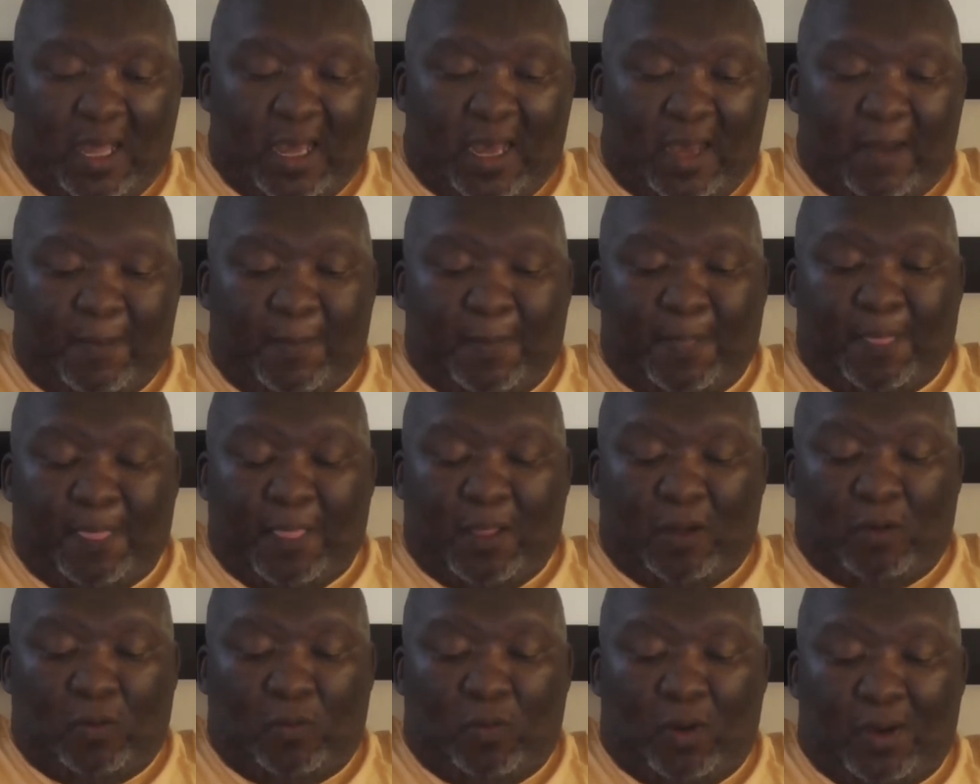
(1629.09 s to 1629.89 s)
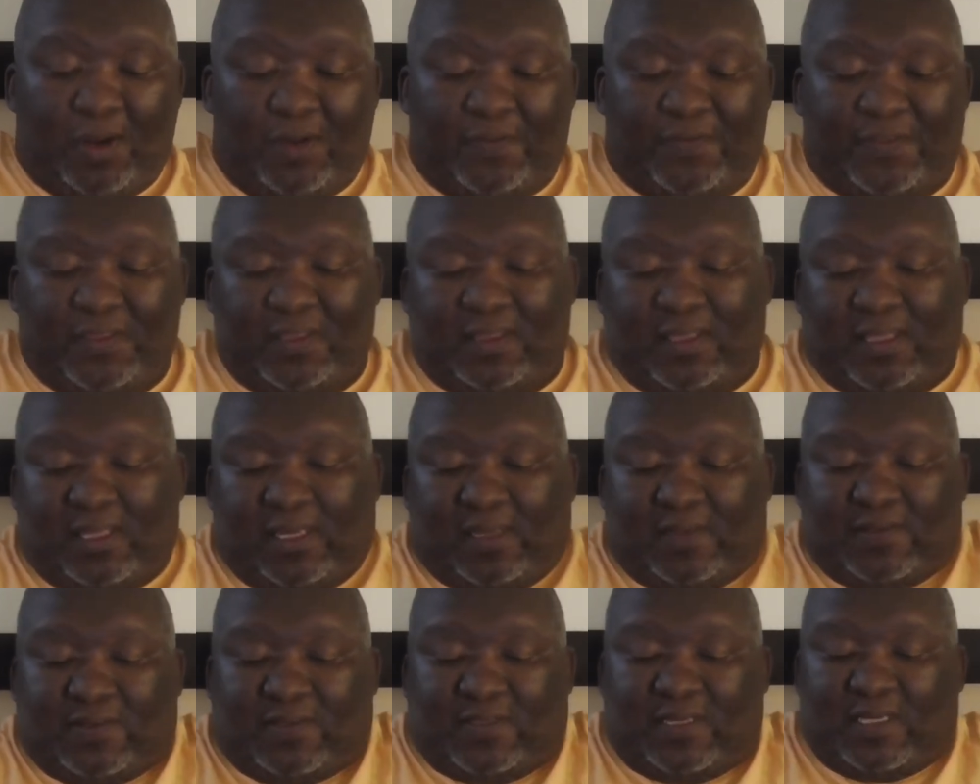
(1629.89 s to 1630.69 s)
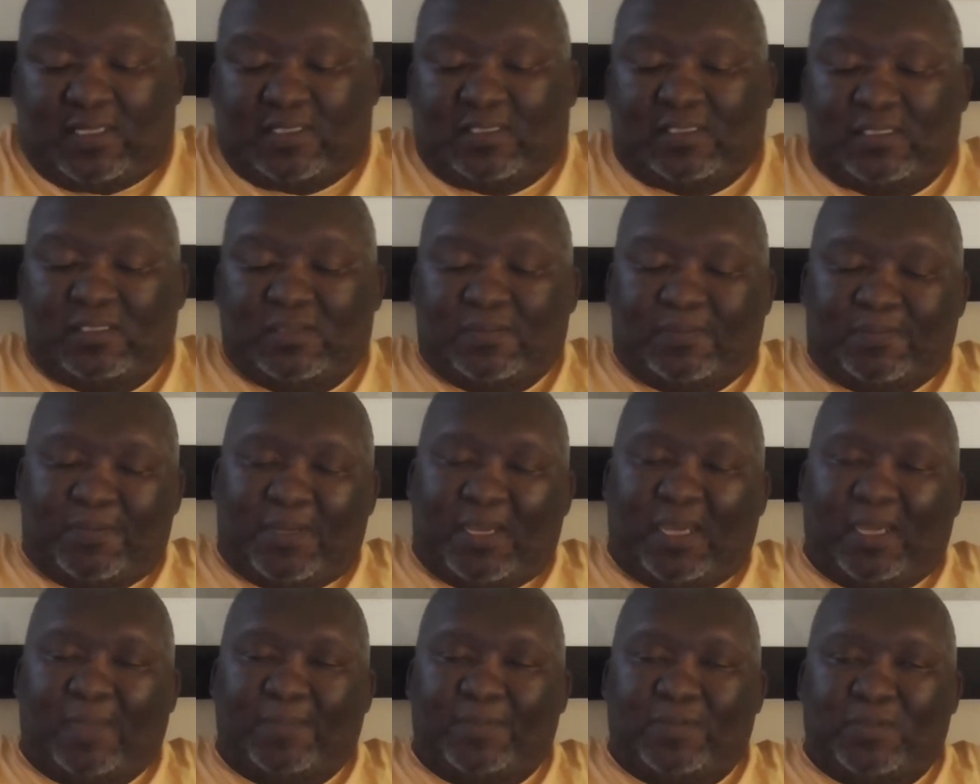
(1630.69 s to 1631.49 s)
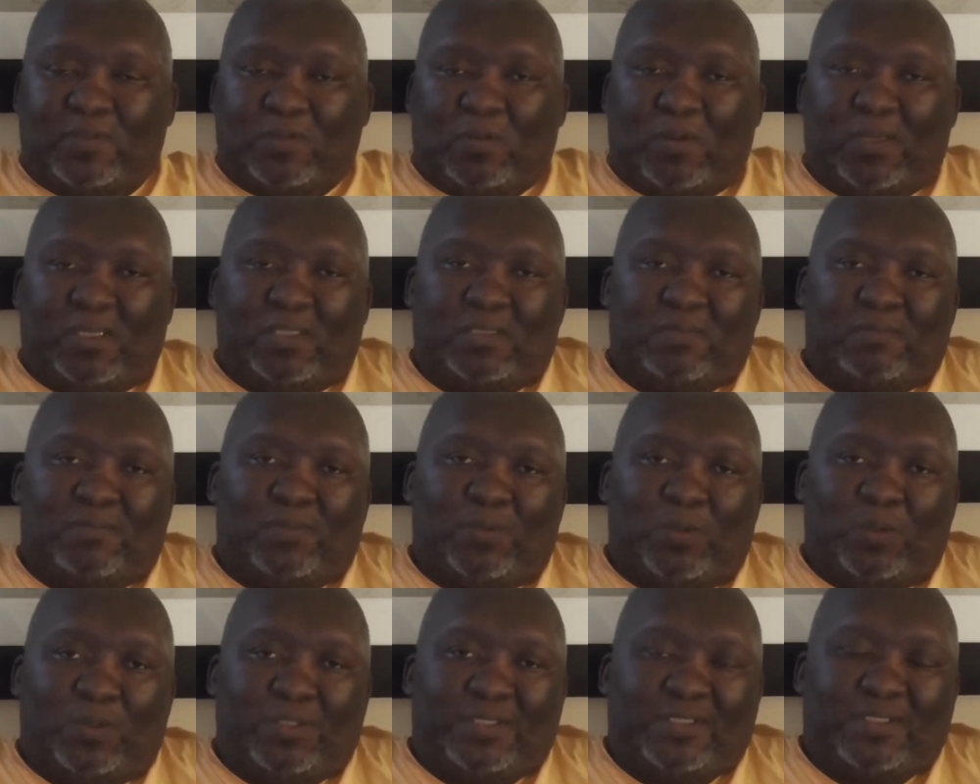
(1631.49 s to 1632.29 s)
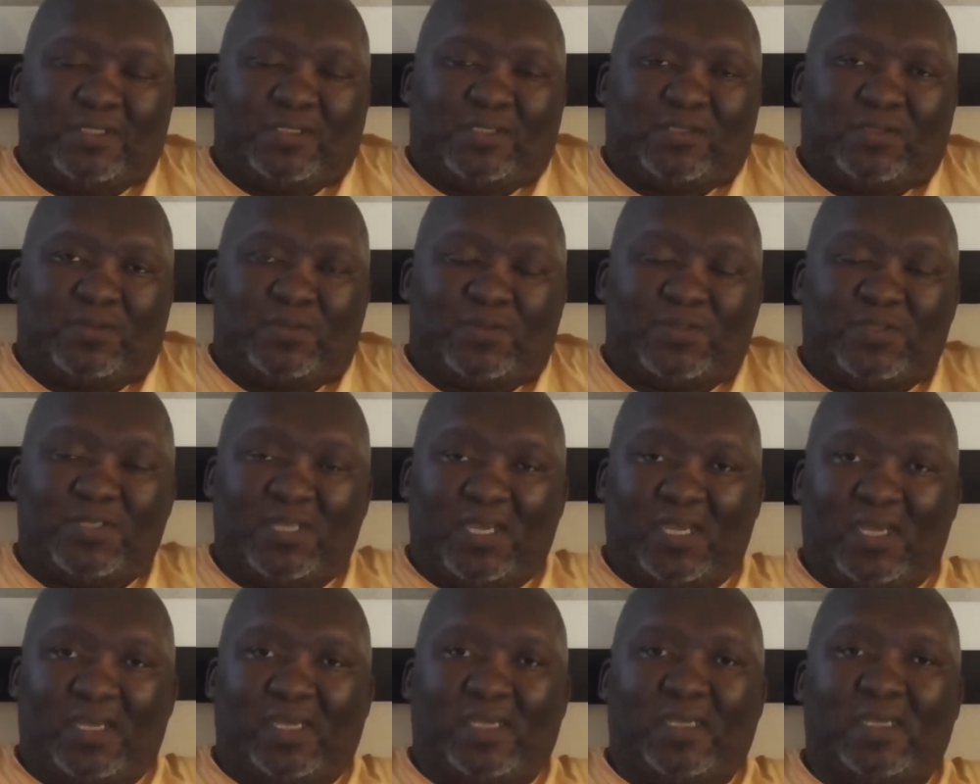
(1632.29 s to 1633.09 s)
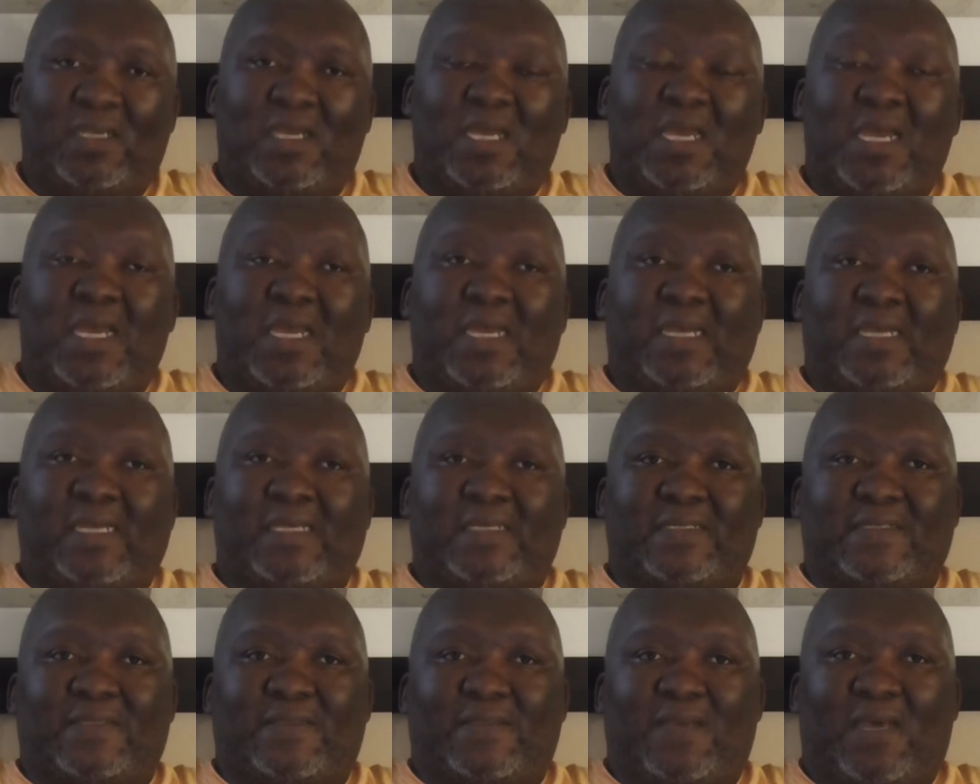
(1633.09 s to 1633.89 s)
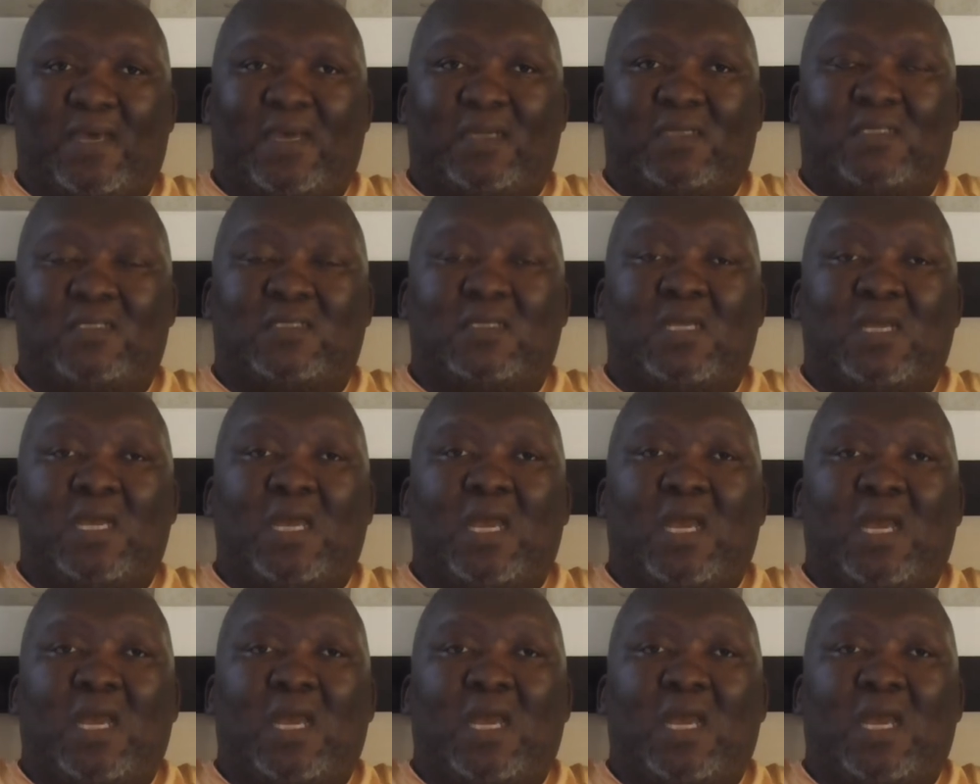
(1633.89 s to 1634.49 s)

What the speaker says: One of the things that is perhaps quite important to say is that